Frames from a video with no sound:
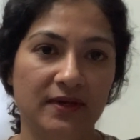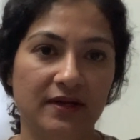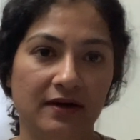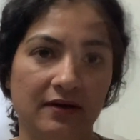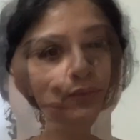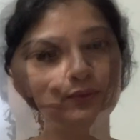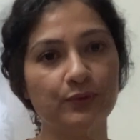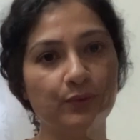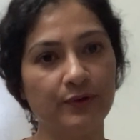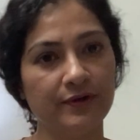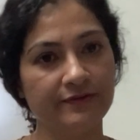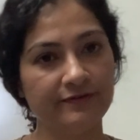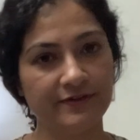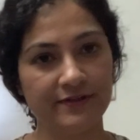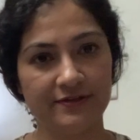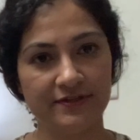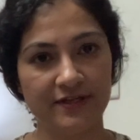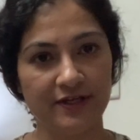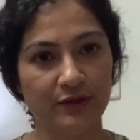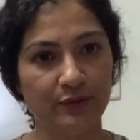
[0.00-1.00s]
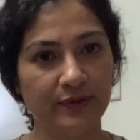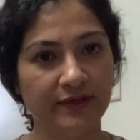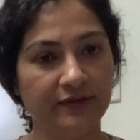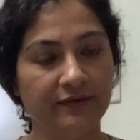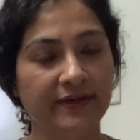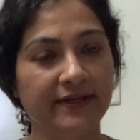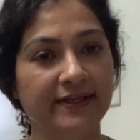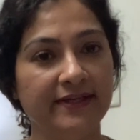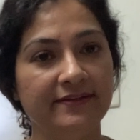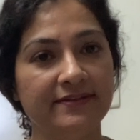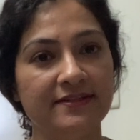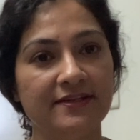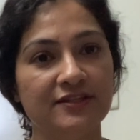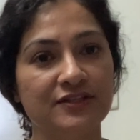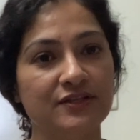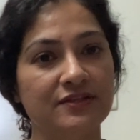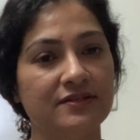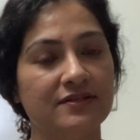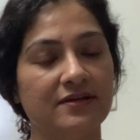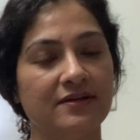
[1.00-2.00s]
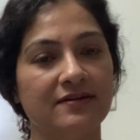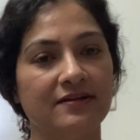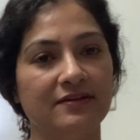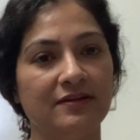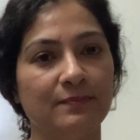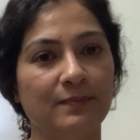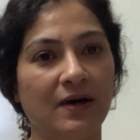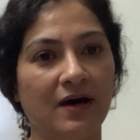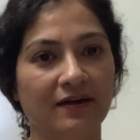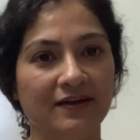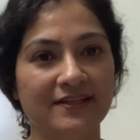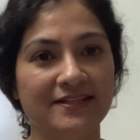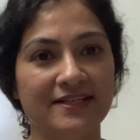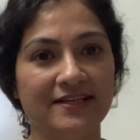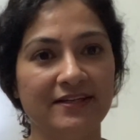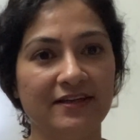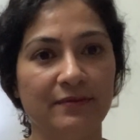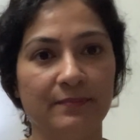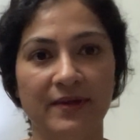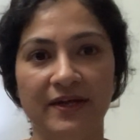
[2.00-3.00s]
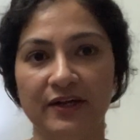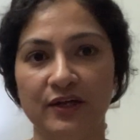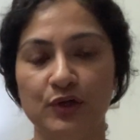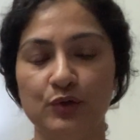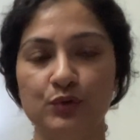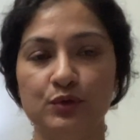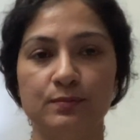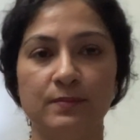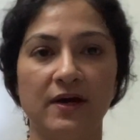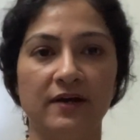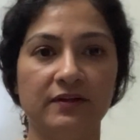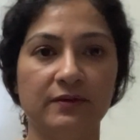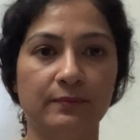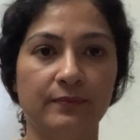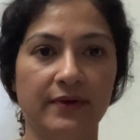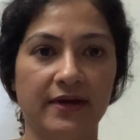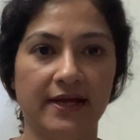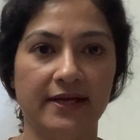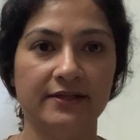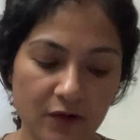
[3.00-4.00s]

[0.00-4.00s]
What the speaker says: I don't know if the zero ingredients are just another marketing gimmick used by the brand,